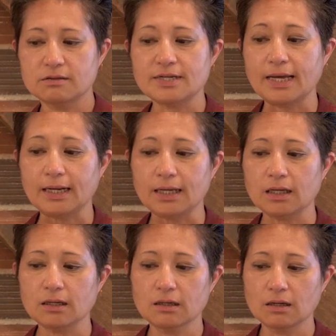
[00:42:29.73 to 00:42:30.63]

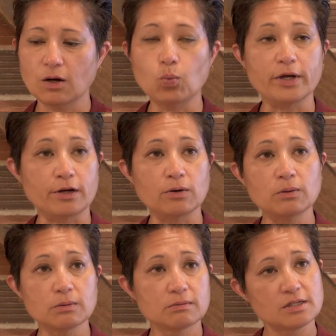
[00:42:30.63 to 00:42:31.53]
dating a
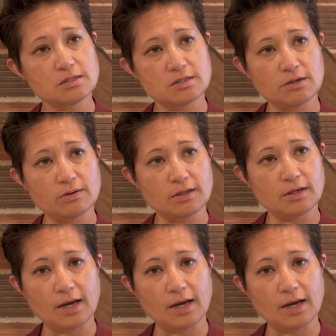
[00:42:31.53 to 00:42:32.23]
widow necessarily.